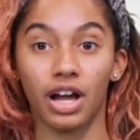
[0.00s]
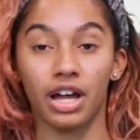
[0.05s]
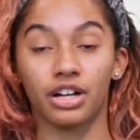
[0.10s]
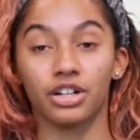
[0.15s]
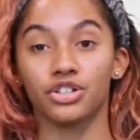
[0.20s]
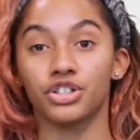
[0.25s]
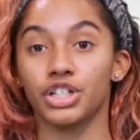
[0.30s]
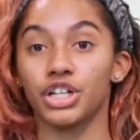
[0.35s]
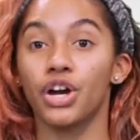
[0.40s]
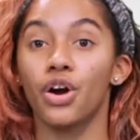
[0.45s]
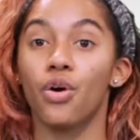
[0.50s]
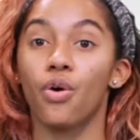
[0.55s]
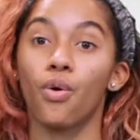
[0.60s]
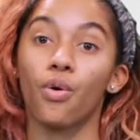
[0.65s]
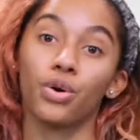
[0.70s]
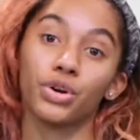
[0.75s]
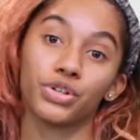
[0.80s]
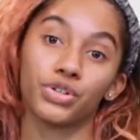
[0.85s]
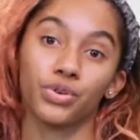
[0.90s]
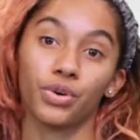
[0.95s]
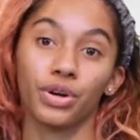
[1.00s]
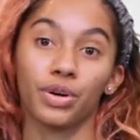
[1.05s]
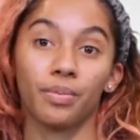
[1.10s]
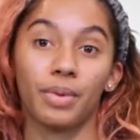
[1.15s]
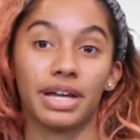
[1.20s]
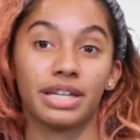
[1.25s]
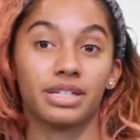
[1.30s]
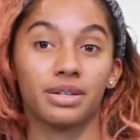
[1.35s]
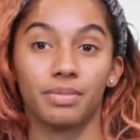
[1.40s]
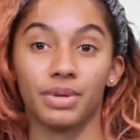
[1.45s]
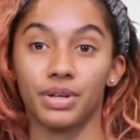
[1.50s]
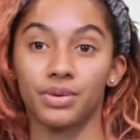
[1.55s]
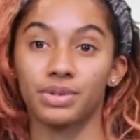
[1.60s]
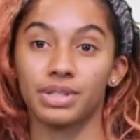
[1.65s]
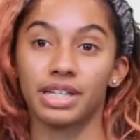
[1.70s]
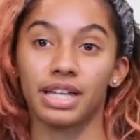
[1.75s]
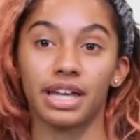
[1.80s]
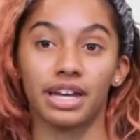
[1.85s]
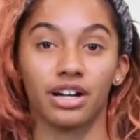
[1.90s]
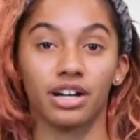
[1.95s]
energy or stored away to be
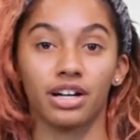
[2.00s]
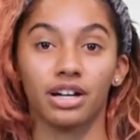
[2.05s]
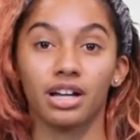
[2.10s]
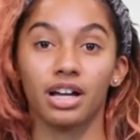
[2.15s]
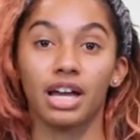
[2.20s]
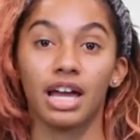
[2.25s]
used later,